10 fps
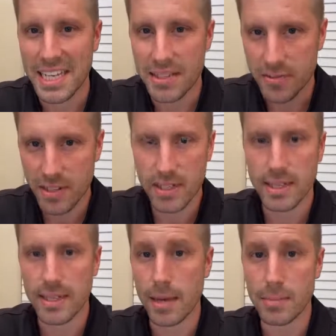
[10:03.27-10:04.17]
in the
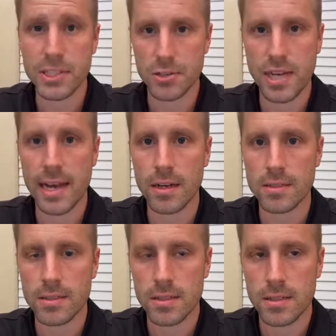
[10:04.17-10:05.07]
vending game in your
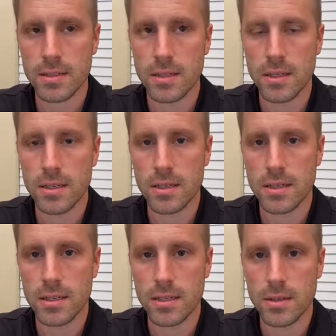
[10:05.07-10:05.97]
town
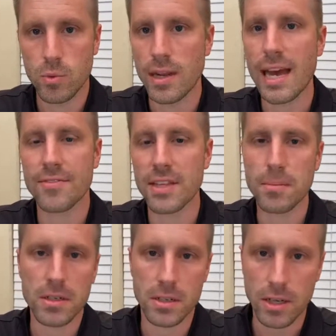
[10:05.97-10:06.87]
would have
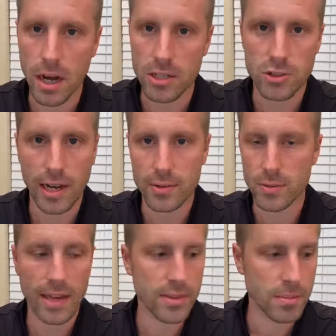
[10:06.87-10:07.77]
them under contract,
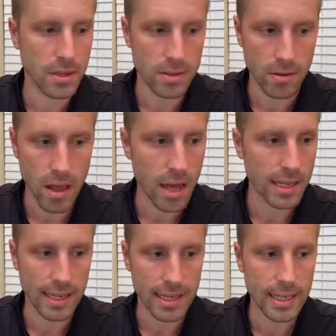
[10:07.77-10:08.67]
would have them under lock
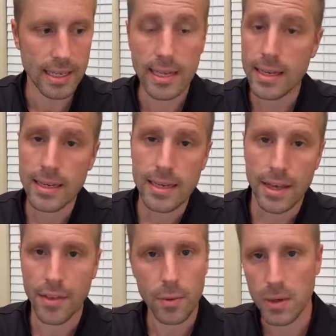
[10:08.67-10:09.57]
and key,
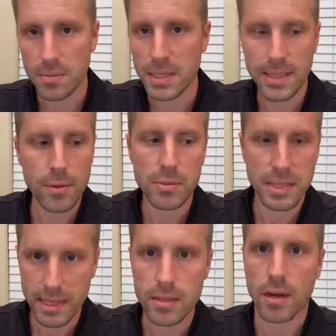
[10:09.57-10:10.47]
and they would be
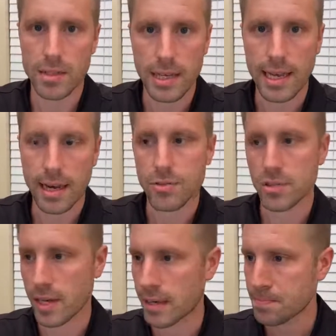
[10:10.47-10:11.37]
getting all the accounts.
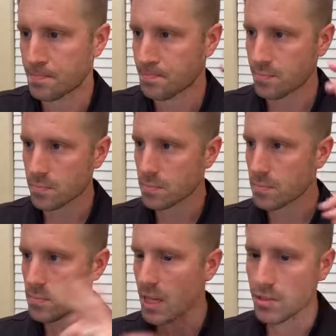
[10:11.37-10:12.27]
Okay.
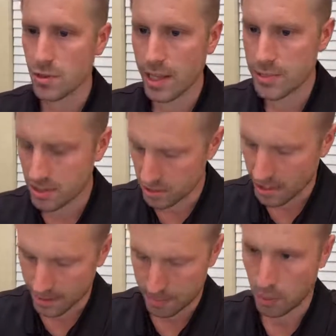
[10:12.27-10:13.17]
So that's the
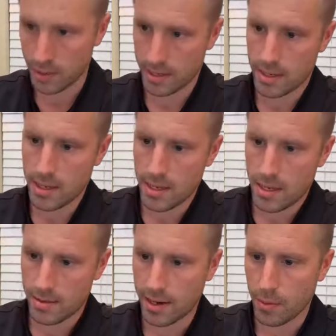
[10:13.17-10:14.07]
second point
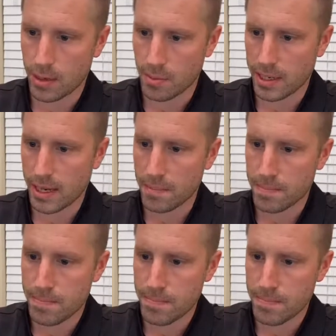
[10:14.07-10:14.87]
that I want to bring up.